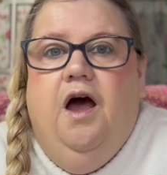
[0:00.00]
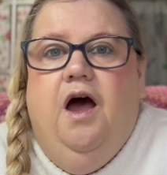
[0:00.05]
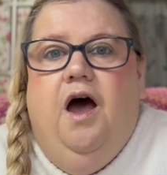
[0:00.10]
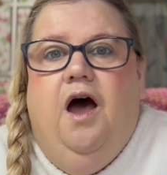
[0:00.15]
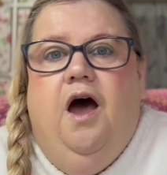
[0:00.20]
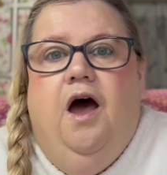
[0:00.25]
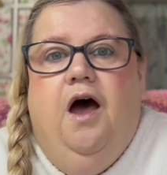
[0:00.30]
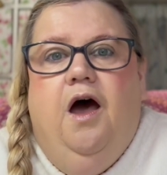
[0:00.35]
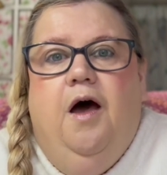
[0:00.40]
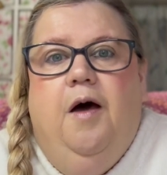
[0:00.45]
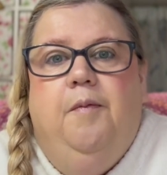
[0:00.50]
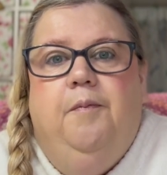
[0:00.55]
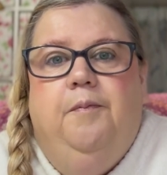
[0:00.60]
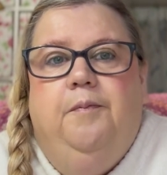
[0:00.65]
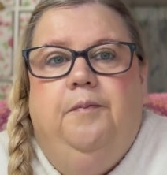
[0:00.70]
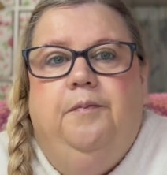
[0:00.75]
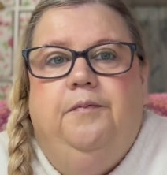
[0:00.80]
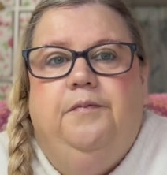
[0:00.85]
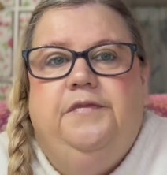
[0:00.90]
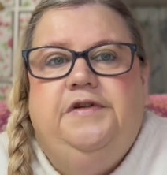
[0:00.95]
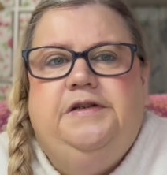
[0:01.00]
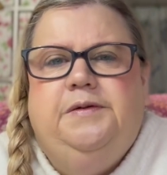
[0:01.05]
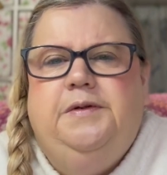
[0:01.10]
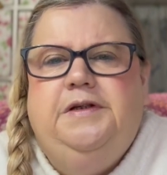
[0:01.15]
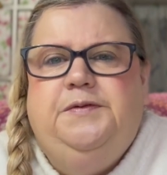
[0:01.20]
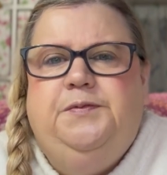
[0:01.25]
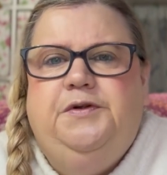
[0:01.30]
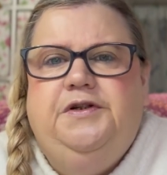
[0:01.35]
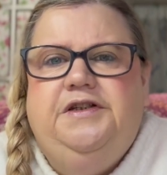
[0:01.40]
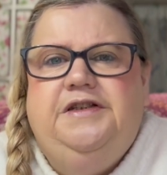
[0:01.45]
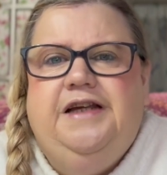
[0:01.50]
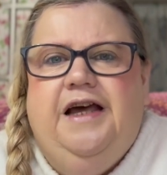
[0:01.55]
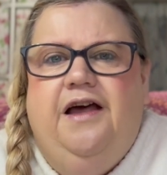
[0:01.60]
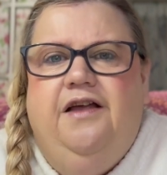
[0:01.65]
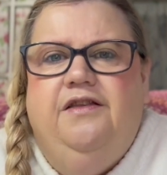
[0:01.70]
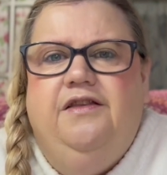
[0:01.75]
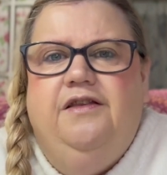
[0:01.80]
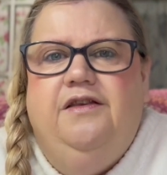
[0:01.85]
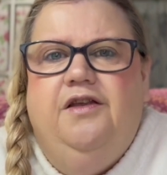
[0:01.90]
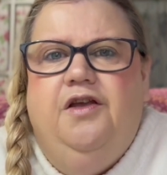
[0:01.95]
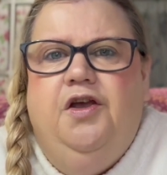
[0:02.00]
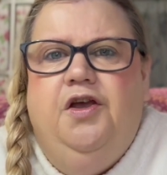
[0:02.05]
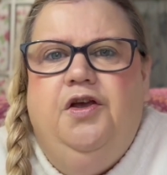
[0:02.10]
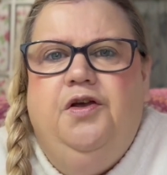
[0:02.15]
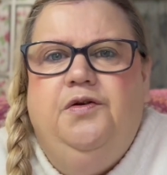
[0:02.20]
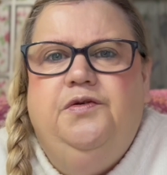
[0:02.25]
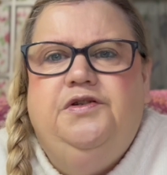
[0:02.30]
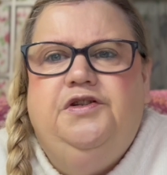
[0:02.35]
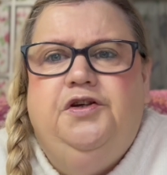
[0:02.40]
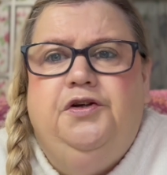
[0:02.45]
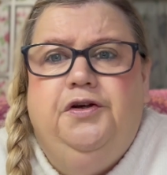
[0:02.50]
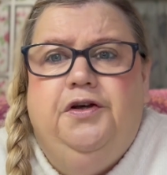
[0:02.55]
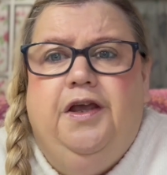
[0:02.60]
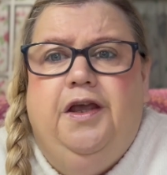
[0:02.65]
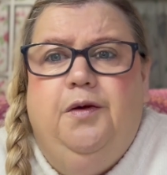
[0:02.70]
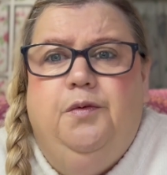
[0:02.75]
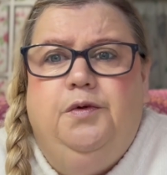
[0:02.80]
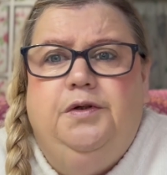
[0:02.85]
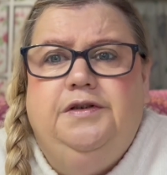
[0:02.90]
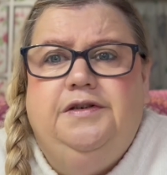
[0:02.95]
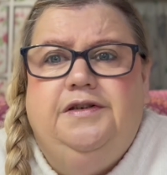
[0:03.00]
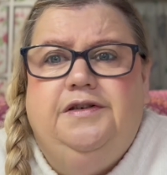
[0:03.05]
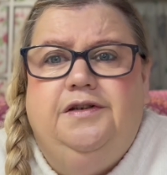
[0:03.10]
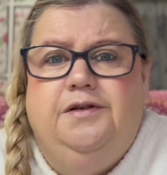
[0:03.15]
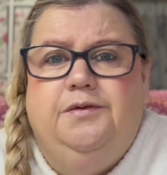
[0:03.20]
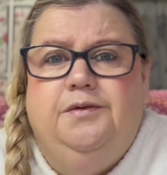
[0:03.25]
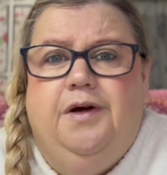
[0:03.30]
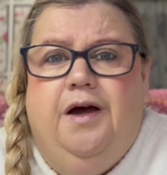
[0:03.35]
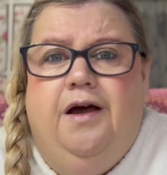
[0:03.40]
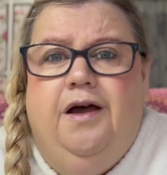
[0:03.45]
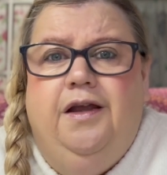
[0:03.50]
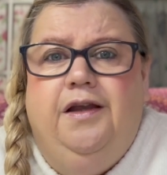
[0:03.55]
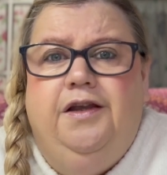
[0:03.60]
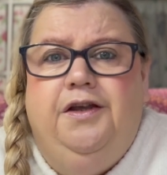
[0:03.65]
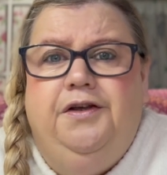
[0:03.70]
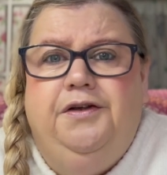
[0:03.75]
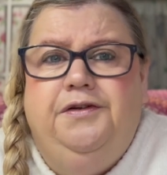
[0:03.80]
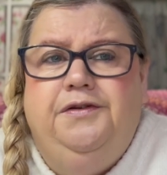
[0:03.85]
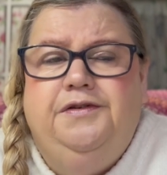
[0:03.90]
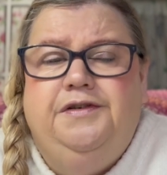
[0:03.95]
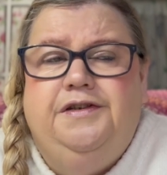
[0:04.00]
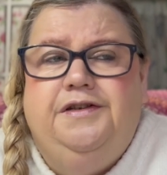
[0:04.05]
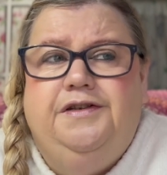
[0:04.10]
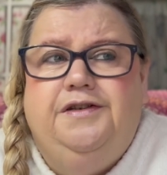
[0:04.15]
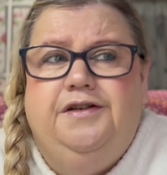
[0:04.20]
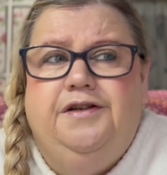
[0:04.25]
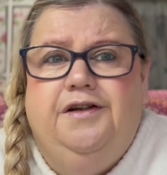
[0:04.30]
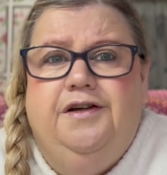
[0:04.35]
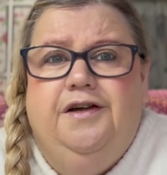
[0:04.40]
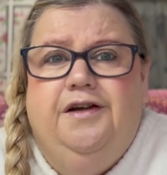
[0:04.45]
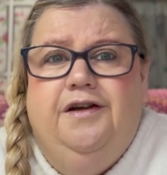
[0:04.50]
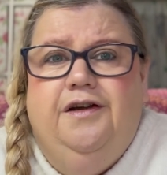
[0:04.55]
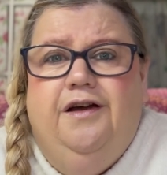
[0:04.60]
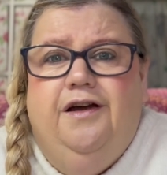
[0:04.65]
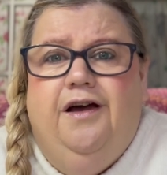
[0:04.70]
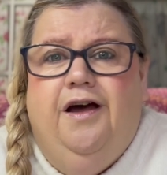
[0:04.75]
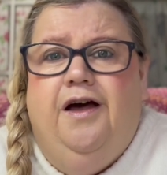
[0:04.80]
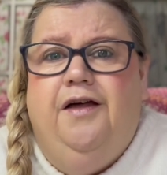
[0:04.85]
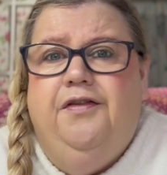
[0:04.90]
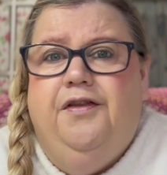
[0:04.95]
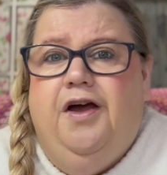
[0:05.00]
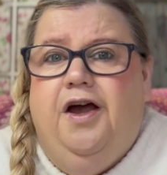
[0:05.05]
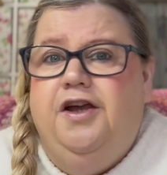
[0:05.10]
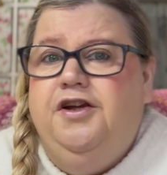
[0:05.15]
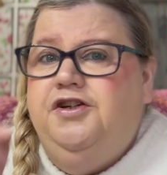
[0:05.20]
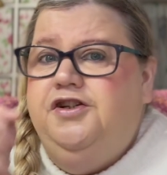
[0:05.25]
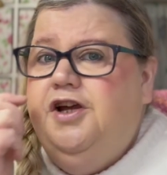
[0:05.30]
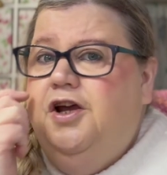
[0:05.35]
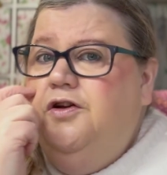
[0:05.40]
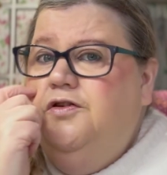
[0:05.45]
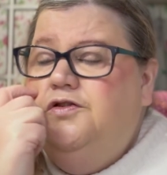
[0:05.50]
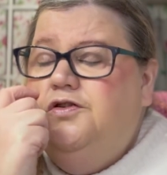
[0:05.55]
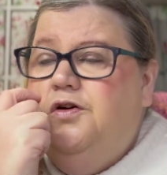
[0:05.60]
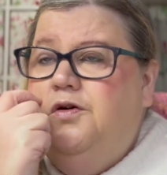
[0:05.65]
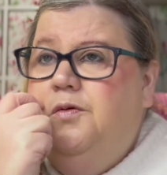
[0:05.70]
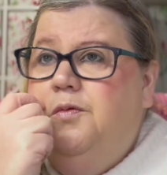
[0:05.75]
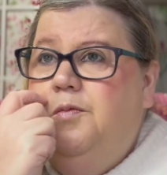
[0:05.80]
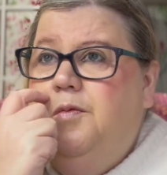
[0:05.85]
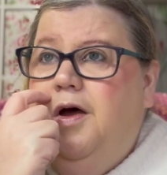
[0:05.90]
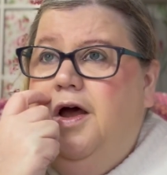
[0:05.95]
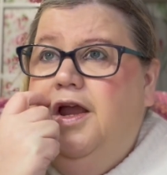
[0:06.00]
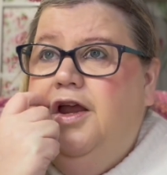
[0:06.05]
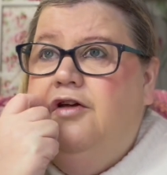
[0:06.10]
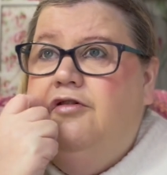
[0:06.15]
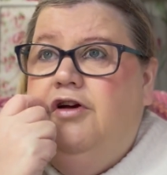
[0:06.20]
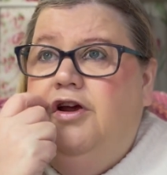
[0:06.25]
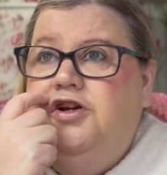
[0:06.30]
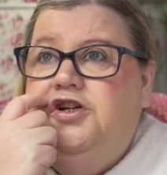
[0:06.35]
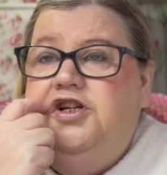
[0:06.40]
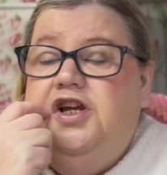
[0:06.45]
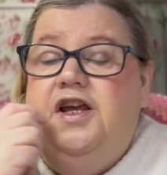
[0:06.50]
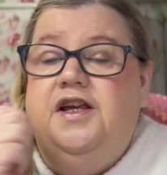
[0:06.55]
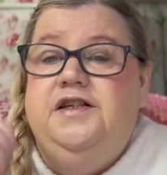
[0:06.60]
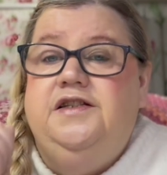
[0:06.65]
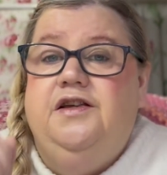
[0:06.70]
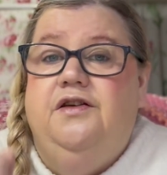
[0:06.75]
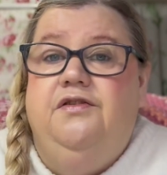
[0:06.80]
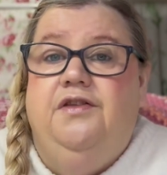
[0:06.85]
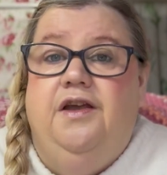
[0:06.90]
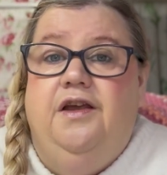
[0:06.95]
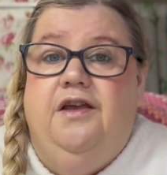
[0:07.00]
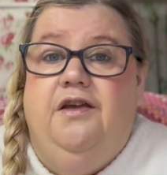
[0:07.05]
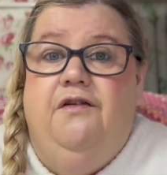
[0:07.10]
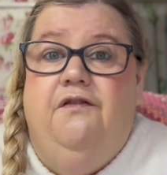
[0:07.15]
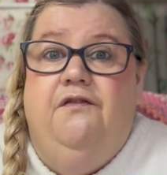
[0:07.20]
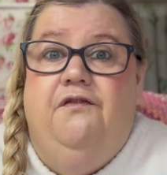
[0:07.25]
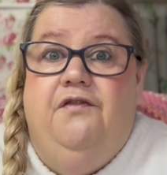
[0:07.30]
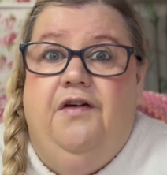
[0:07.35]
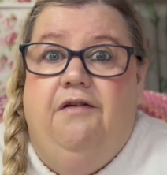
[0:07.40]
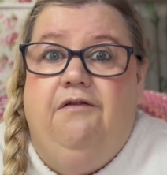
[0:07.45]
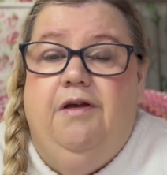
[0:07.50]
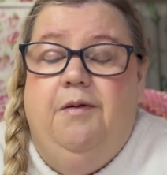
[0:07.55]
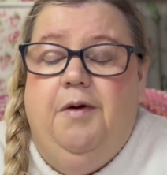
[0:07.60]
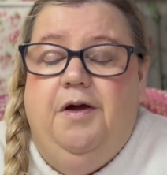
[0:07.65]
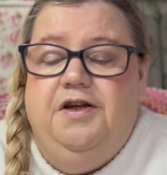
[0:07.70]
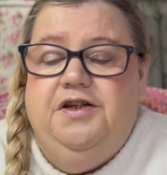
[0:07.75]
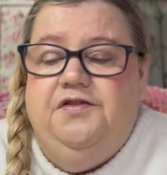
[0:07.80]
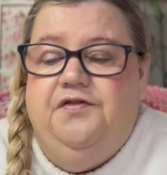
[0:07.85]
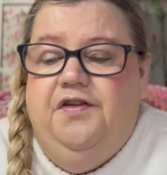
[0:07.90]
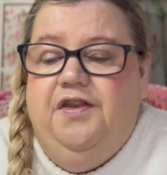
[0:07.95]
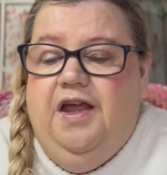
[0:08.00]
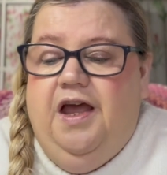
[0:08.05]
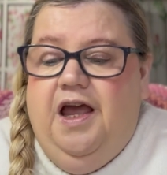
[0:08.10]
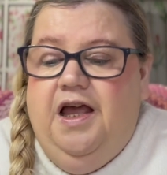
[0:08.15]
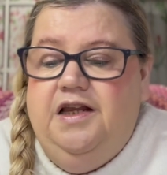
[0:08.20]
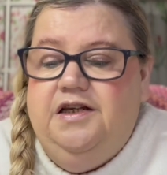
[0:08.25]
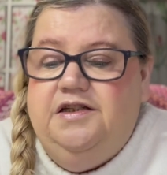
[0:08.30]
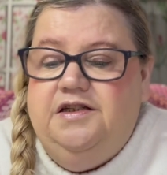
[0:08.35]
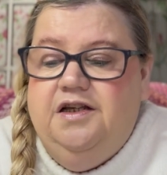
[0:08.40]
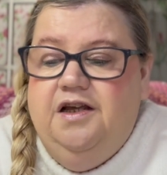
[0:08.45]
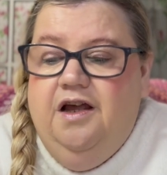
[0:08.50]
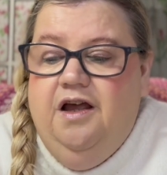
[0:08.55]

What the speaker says: Someone's put down whose hook it was that I used, that I showed on my crochet, so thank you very much for that.